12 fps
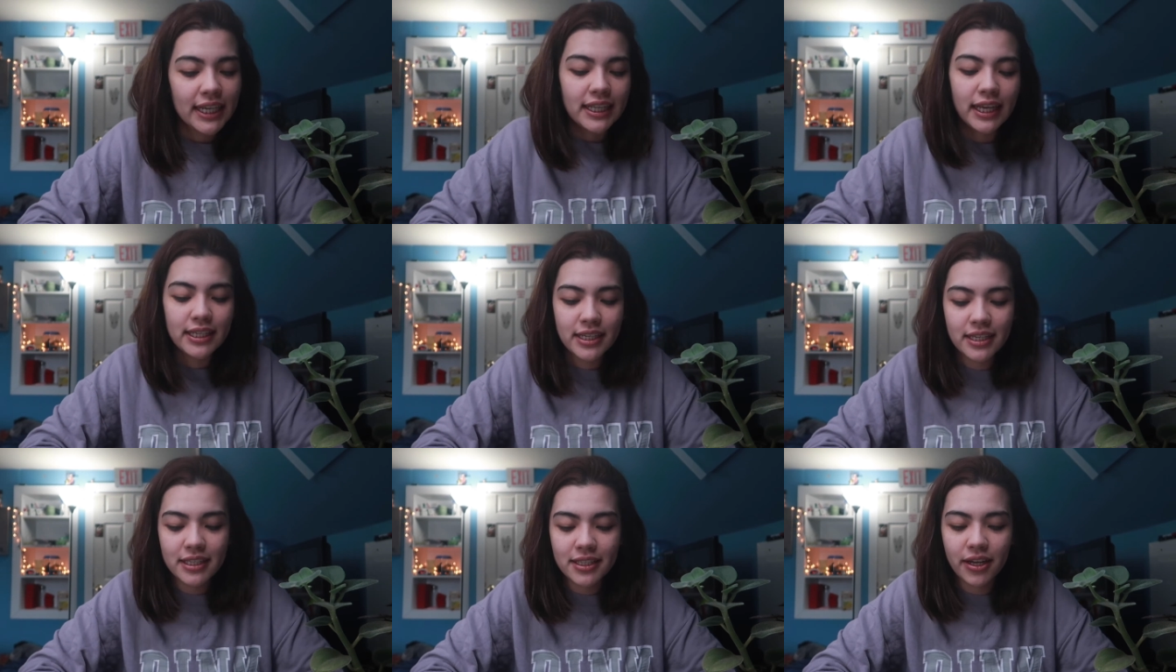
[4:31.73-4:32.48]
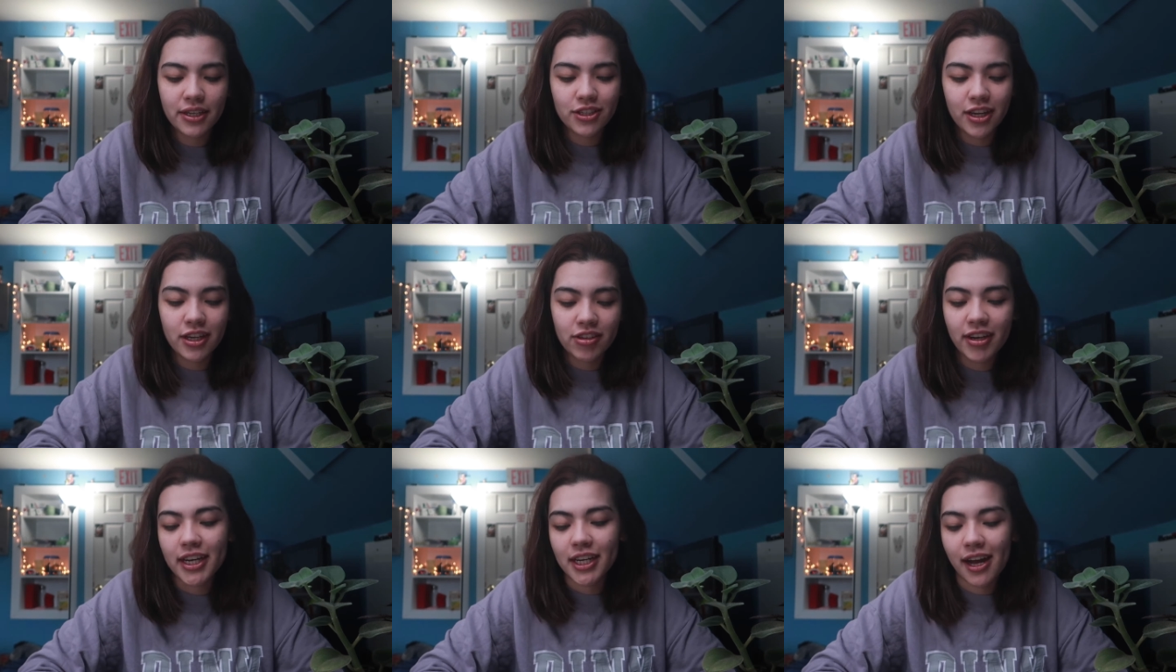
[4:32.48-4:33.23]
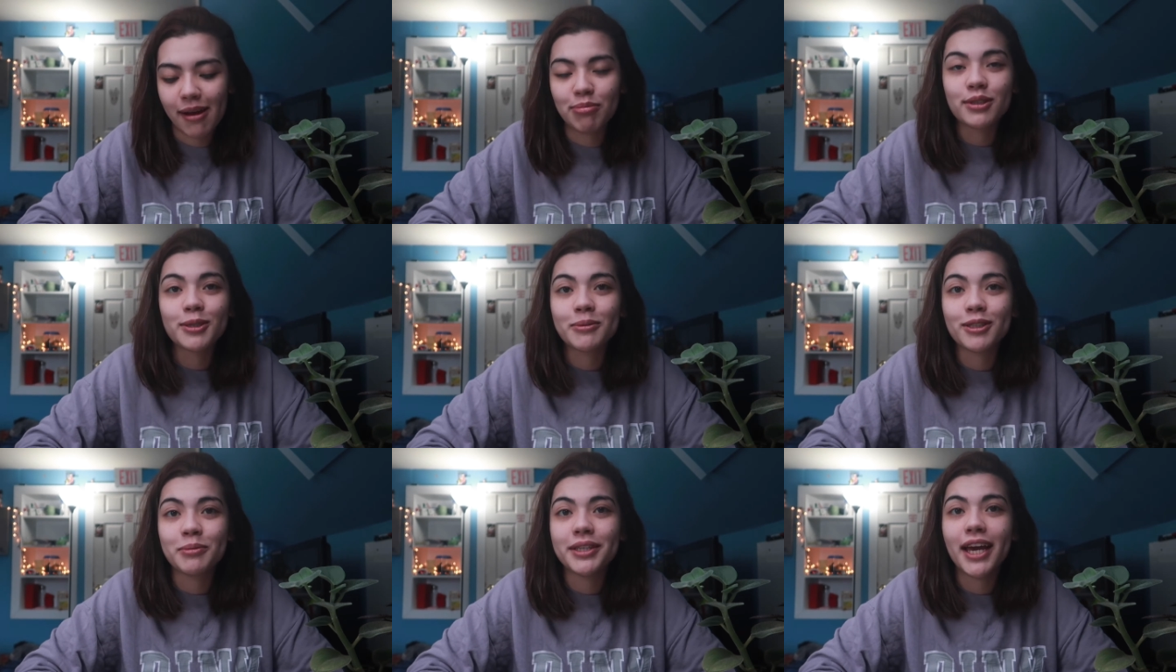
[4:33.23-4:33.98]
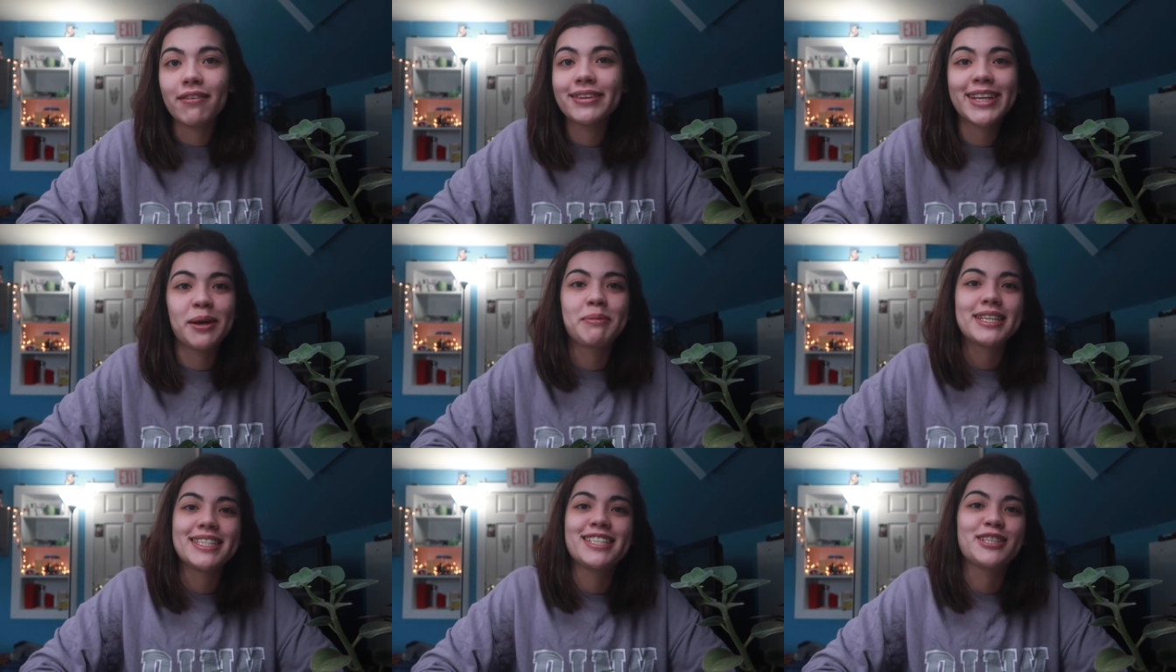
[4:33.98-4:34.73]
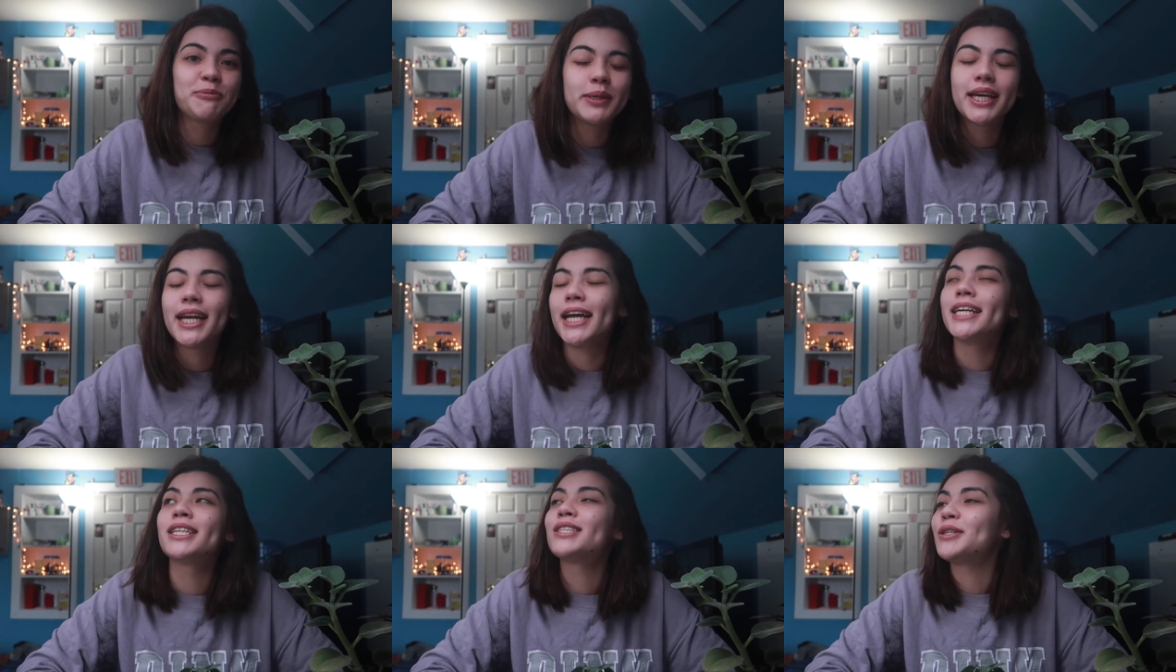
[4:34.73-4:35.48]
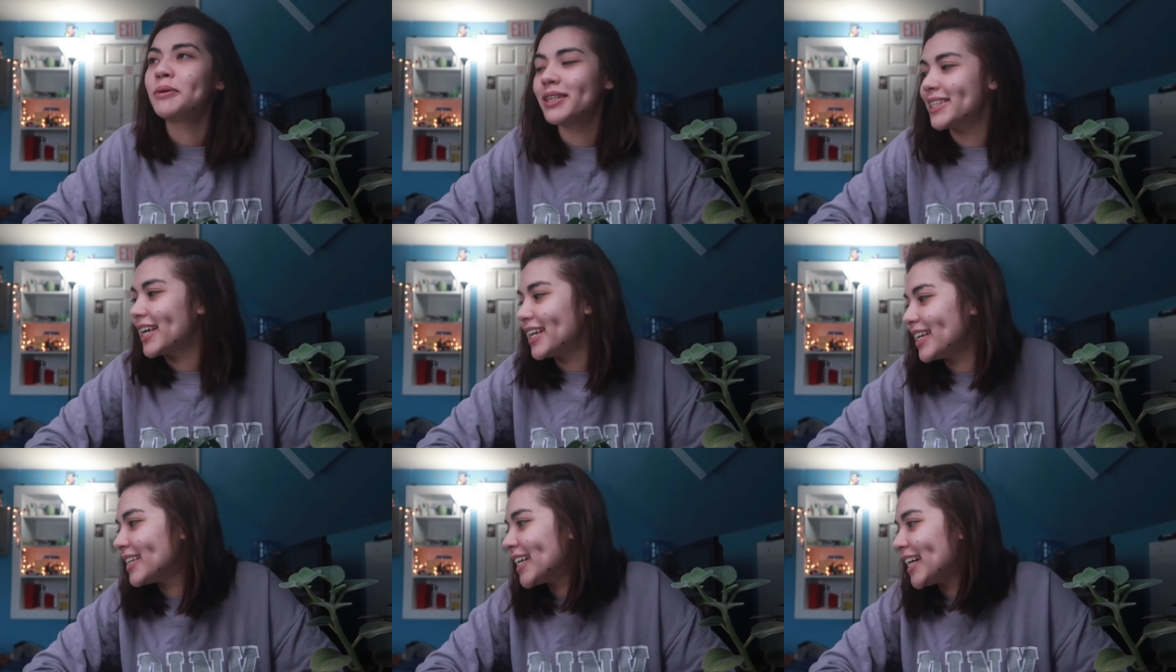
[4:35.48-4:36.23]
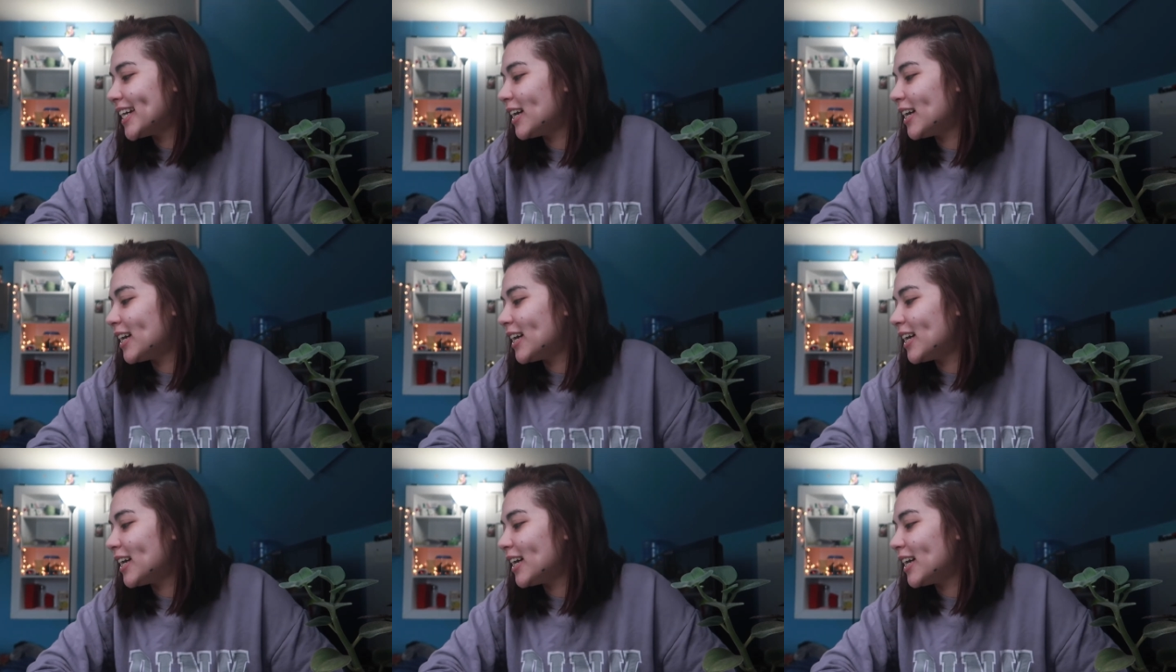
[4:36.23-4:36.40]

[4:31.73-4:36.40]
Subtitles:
This is such a great accomplishment to me. Every time I see this plant, I get so excited.